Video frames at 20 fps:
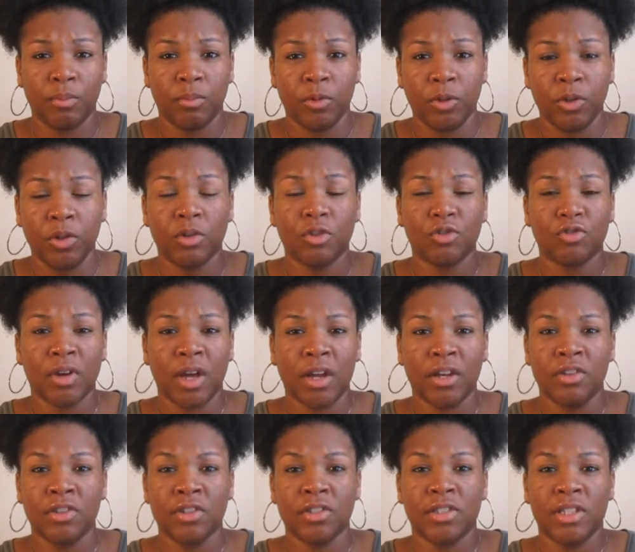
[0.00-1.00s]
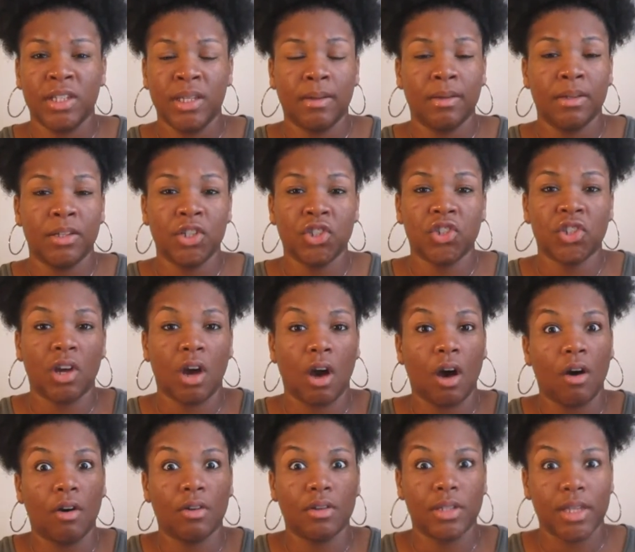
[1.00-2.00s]
you know, try to just decondition
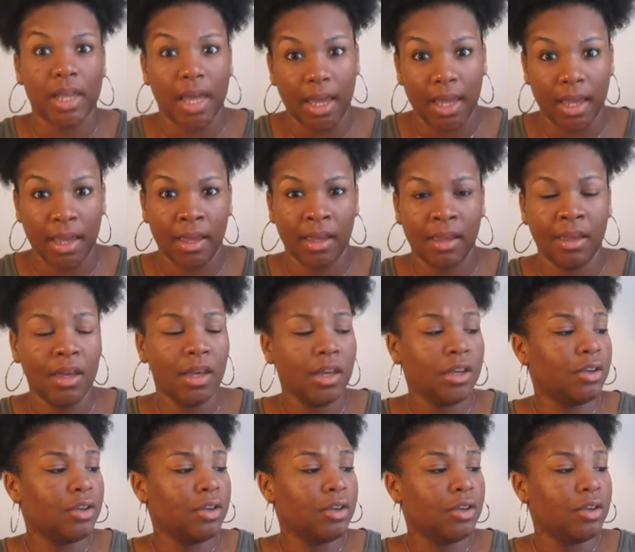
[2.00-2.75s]
all day,